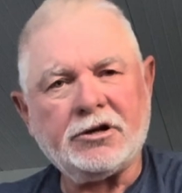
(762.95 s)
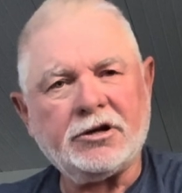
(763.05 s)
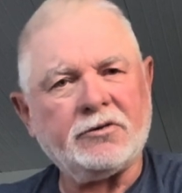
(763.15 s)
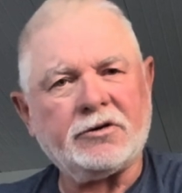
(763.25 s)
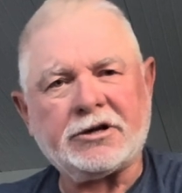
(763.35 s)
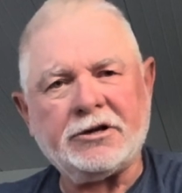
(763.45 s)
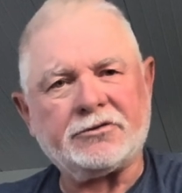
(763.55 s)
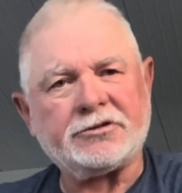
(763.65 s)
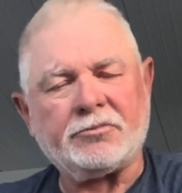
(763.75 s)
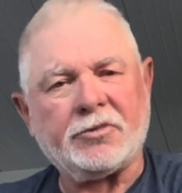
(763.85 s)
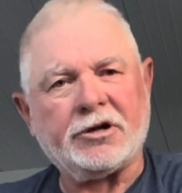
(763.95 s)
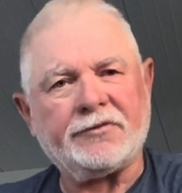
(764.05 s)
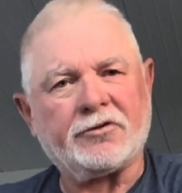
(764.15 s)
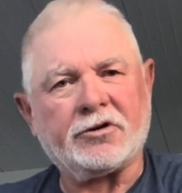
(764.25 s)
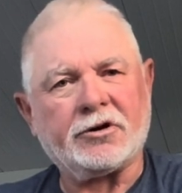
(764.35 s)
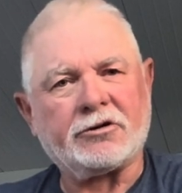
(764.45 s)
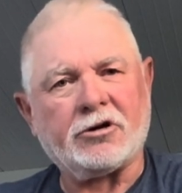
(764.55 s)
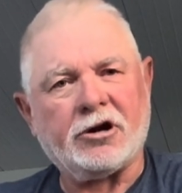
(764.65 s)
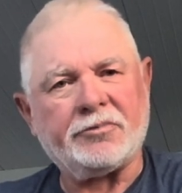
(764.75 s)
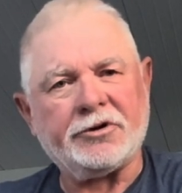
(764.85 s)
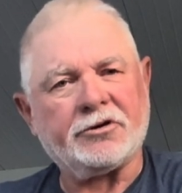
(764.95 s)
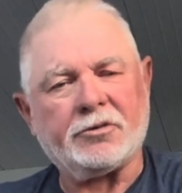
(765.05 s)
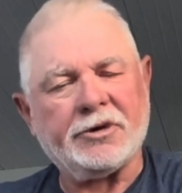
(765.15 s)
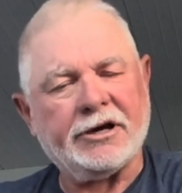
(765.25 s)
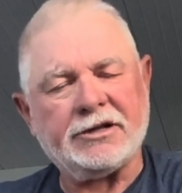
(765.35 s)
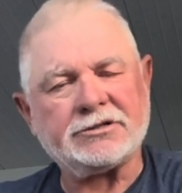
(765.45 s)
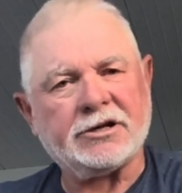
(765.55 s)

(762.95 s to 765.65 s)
You don't want to kill somebody for a crappie or a bass,